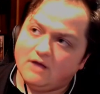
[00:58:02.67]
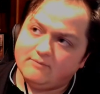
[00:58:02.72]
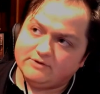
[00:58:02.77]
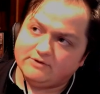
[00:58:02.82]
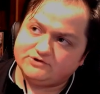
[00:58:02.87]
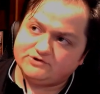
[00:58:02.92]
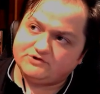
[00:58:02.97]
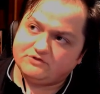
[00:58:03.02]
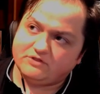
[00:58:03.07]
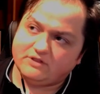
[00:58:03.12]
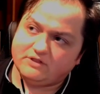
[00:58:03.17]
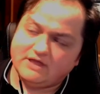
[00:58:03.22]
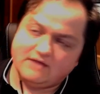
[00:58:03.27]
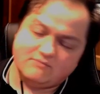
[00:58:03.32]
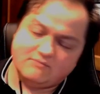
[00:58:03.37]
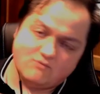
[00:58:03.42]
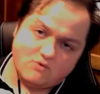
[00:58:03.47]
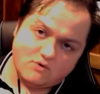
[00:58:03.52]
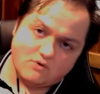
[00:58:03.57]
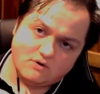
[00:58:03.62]
a bunch of the
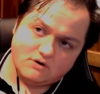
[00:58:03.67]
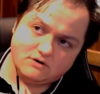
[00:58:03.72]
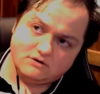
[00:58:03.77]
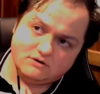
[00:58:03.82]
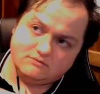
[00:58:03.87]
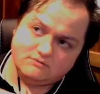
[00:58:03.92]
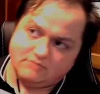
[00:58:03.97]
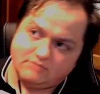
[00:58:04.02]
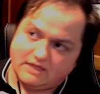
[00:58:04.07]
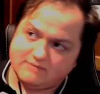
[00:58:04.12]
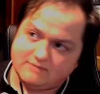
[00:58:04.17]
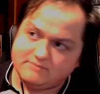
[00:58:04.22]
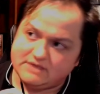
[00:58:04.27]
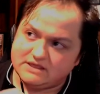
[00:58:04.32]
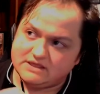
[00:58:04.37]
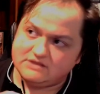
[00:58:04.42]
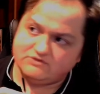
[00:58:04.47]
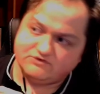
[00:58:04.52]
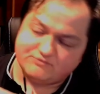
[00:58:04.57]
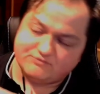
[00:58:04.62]
like more like
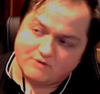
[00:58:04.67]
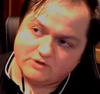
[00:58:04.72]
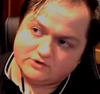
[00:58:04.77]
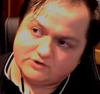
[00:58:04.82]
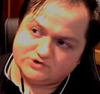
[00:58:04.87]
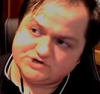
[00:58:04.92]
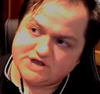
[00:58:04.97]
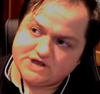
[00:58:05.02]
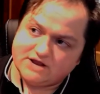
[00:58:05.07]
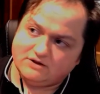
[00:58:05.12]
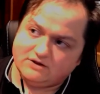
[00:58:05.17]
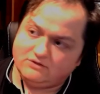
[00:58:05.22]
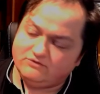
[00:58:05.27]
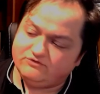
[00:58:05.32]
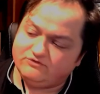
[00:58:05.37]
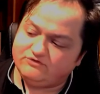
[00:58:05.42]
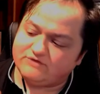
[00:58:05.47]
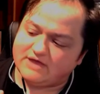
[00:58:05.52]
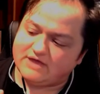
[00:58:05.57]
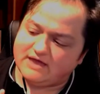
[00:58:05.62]
mid and smaller
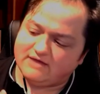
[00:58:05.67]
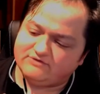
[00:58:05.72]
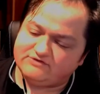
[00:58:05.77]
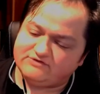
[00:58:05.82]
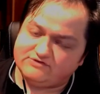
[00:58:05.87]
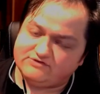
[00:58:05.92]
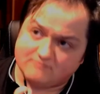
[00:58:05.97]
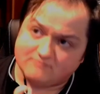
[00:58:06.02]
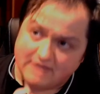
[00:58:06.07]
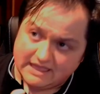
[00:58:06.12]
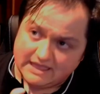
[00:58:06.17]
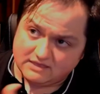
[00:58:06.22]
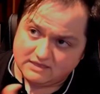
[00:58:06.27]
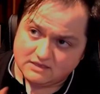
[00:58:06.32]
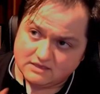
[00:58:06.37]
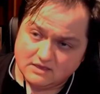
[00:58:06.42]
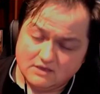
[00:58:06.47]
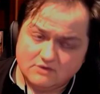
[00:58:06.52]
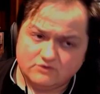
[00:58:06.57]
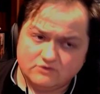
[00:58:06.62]
channels, since Mike
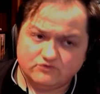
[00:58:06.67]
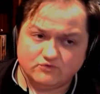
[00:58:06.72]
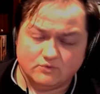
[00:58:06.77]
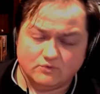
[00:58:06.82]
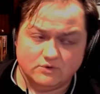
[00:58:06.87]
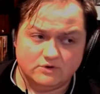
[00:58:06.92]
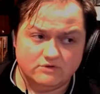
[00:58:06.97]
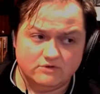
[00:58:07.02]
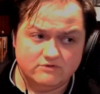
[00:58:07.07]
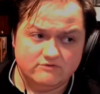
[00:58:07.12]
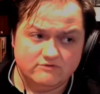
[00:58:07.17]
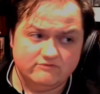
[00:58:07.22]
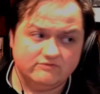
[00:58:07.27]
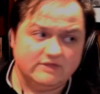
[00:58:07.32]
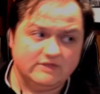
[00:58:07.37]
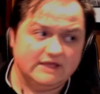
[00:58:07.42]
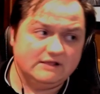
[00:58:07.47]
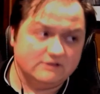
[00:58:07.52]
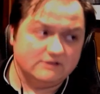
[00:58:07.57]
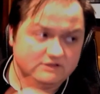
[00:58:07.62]
sort of
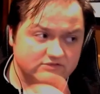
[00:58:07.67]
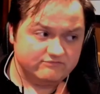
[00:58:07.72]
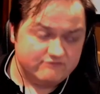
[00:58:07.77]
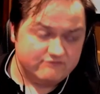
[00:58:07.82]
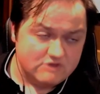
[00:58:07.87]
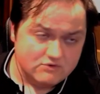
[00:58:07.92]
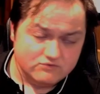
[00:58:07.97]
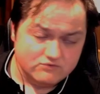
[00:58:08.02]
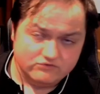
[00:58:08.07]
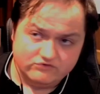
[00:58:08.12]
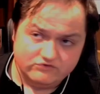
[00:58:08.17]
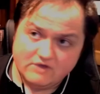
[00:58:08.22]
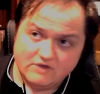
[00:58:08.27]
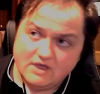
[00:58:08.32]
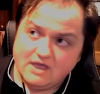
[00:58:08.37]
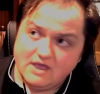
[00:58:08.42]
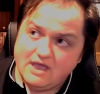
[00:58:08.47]
like lit the fuse.